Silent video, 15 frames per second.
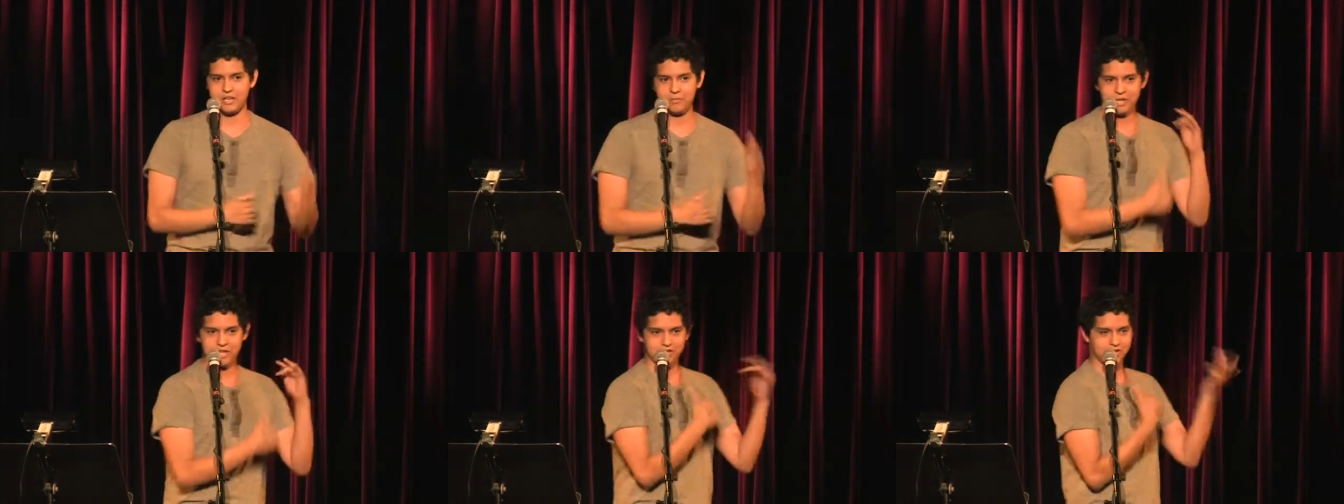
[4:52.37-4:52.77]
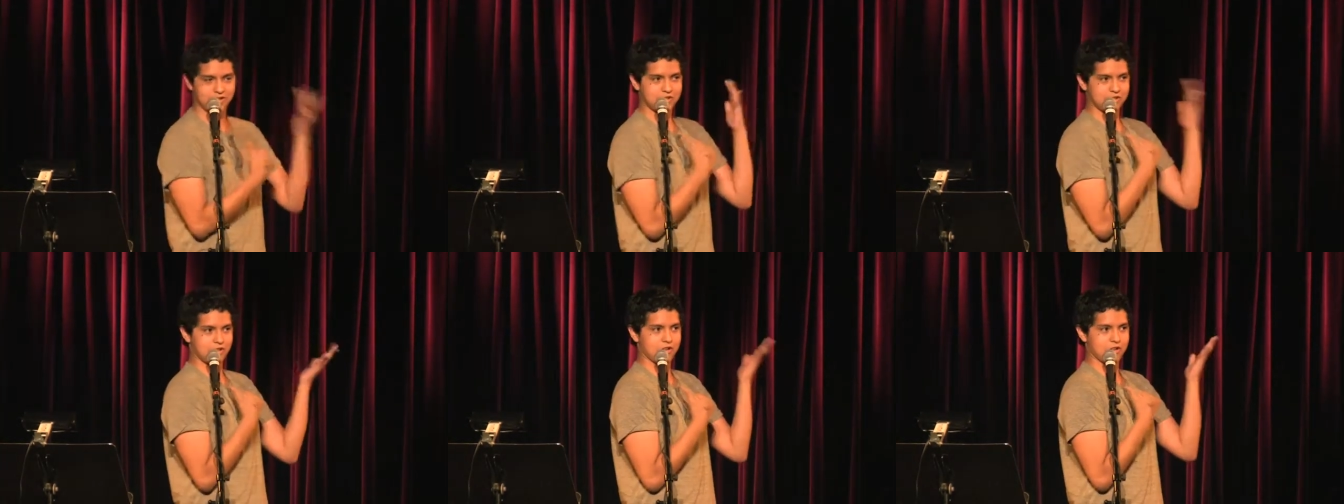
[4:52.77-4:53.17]
and I'm like,
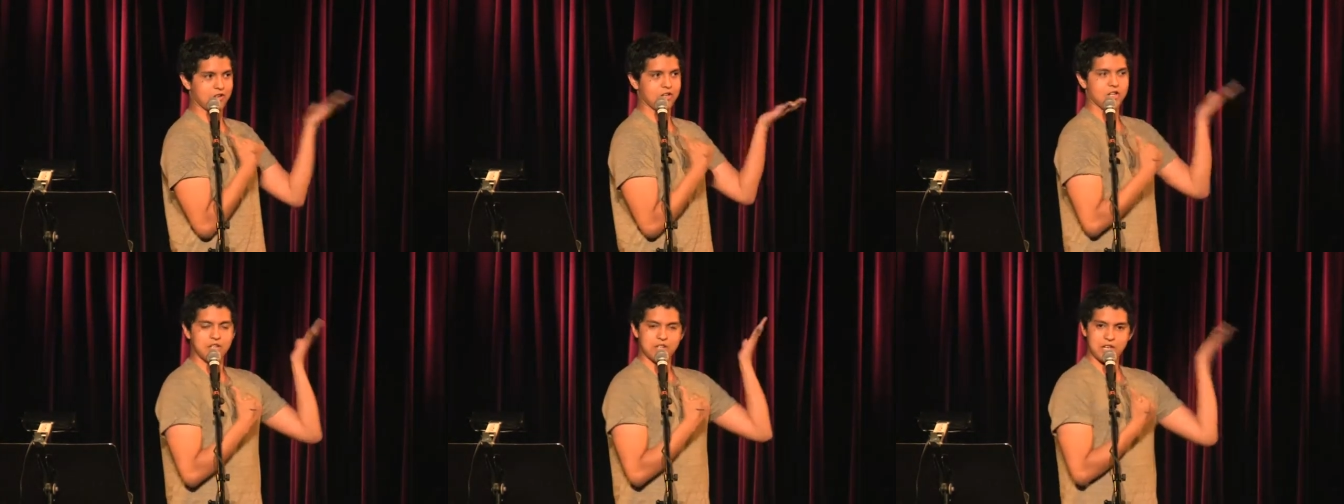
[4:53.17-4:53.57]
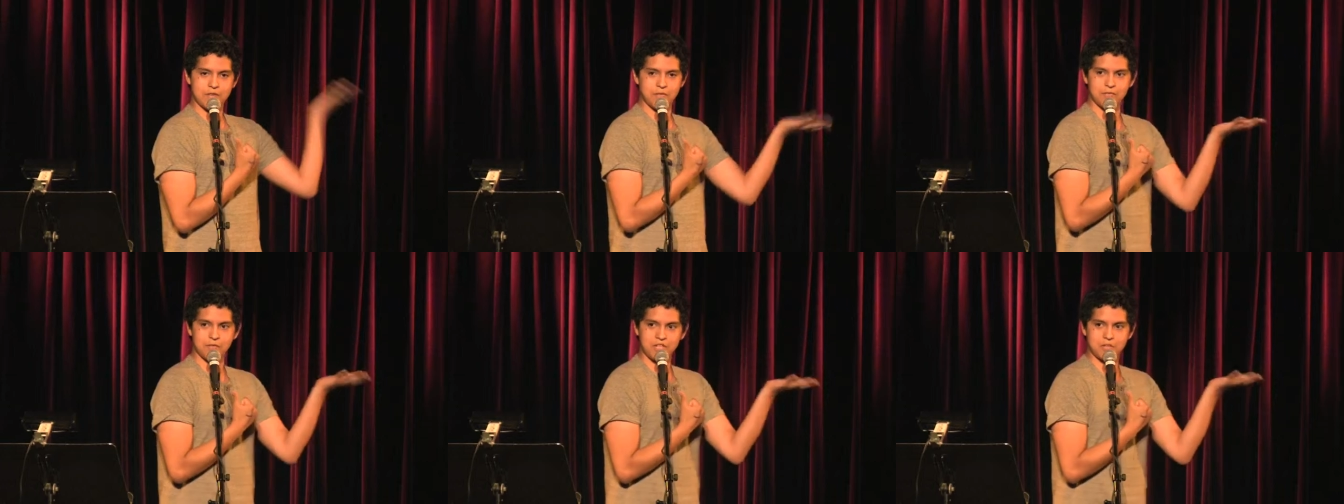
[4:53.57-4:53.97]
this girl
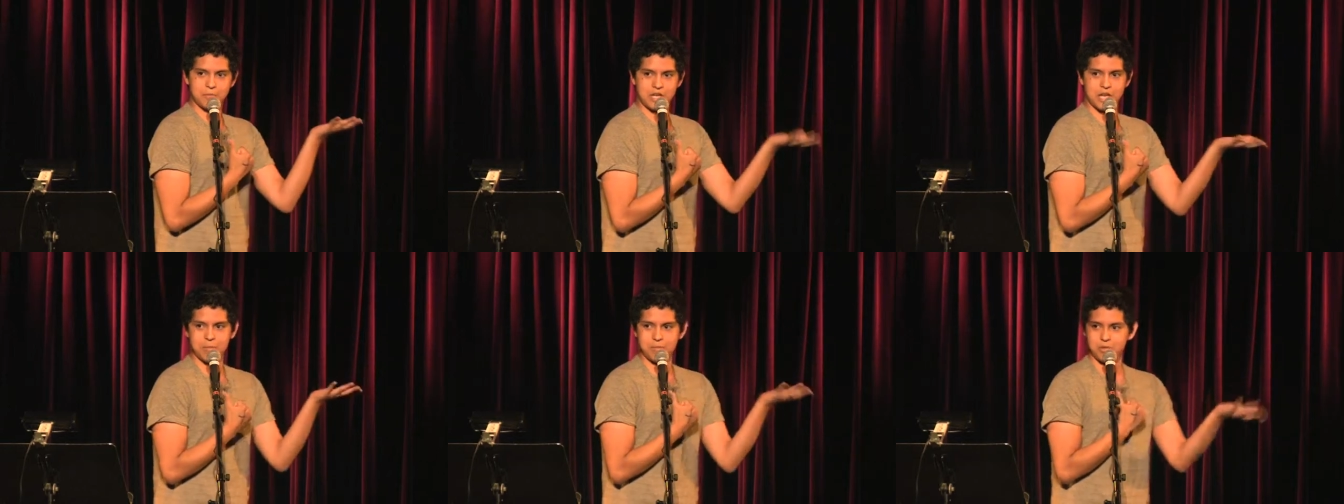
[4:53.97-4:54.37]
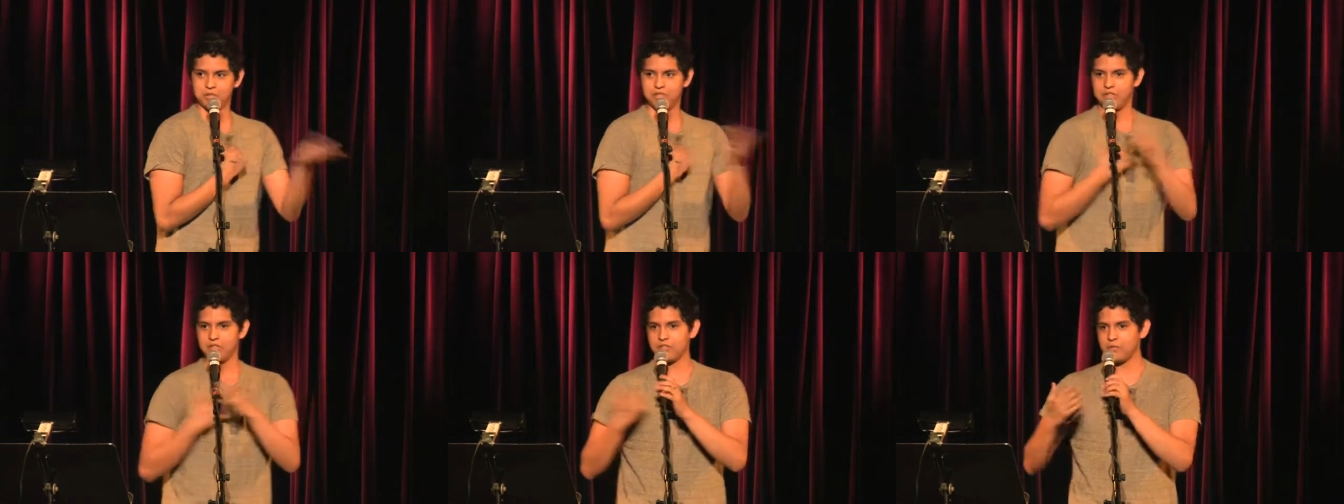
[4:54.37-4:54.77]
never feeds me
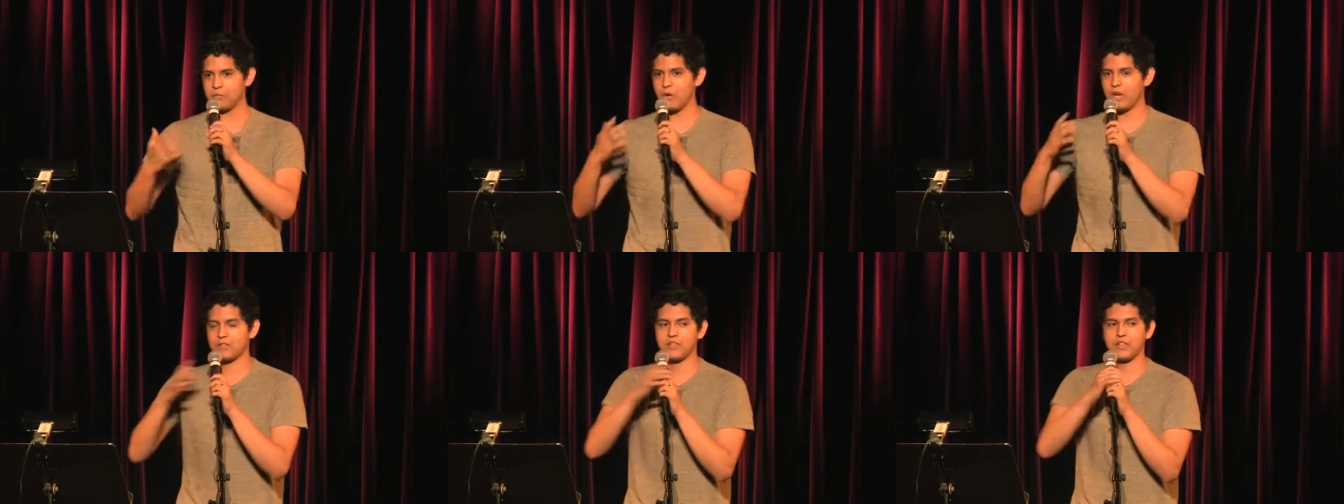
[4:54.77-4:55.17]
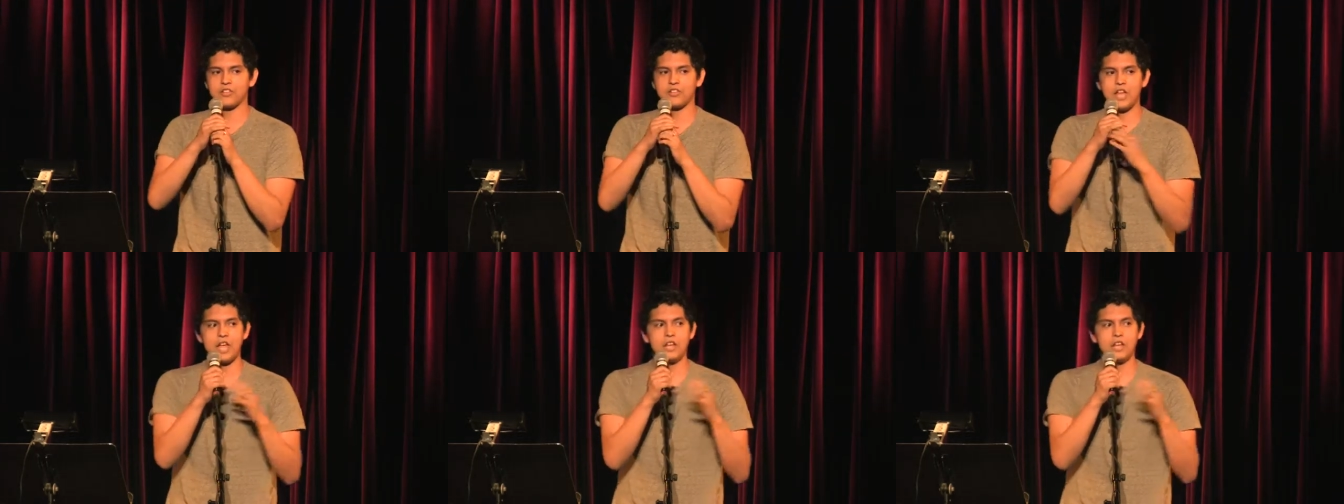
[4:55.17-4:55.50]
hamburgers for breakfast.